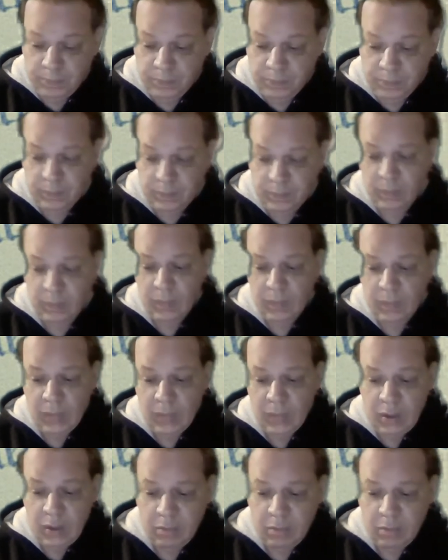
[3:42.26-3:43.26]

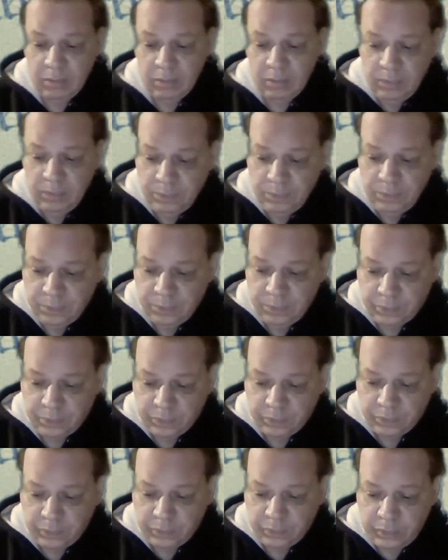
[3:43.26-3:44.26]

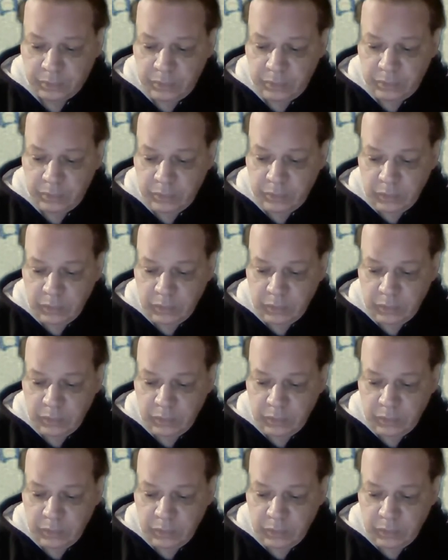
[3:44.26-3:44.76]
[no speech]